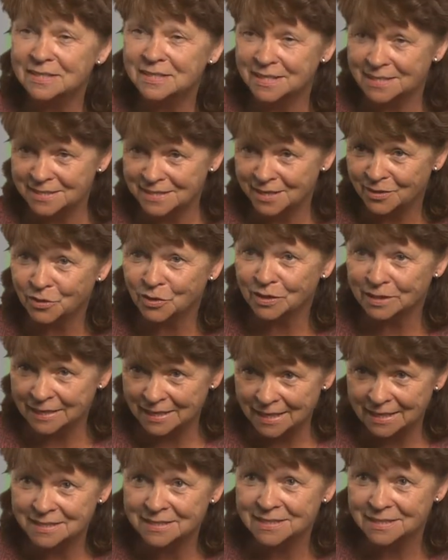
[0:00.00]
since the early
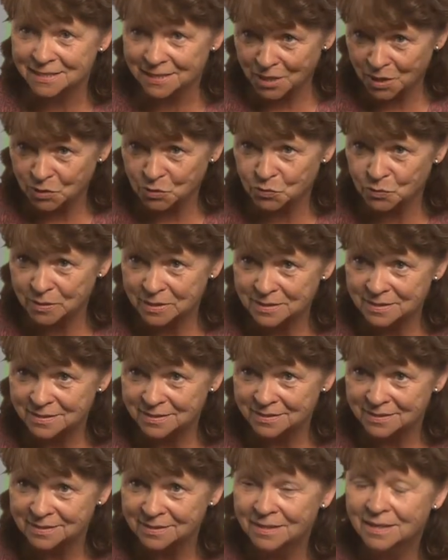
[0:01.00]

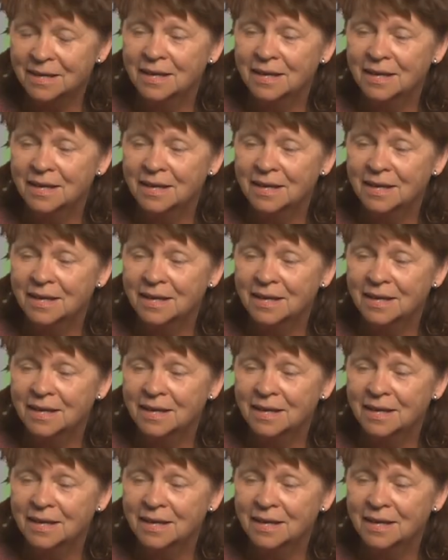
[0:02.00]
1800s